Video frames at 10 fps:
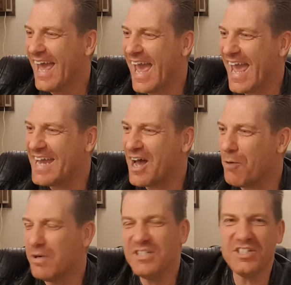And I
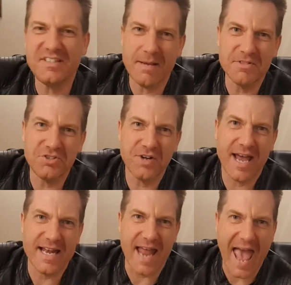want to just
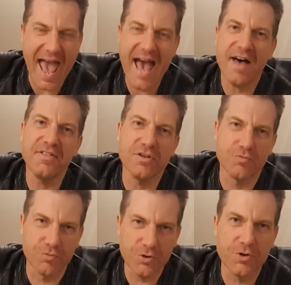demonstrate how the
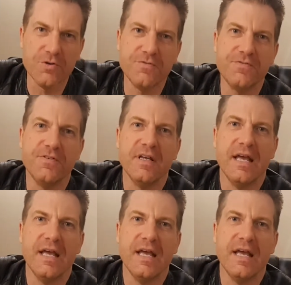groove